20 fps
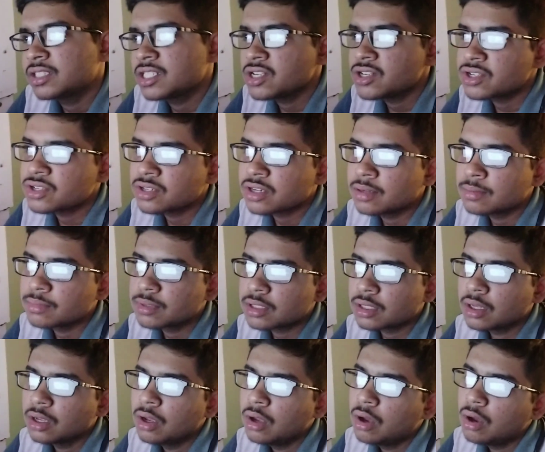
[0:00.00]
systems
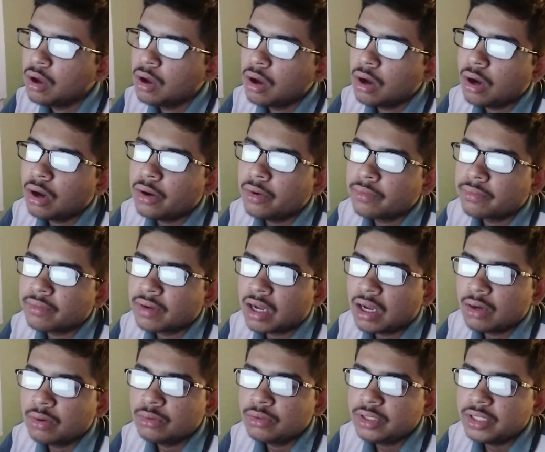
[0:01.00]
of
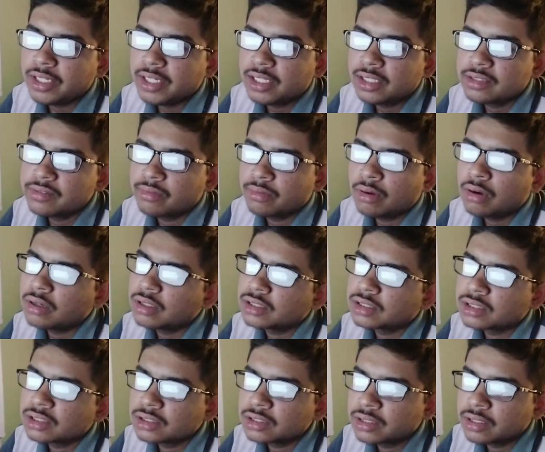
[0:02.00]
counting
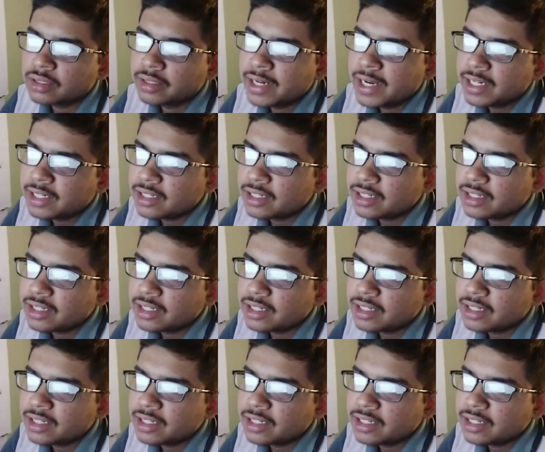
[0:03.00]
votes, the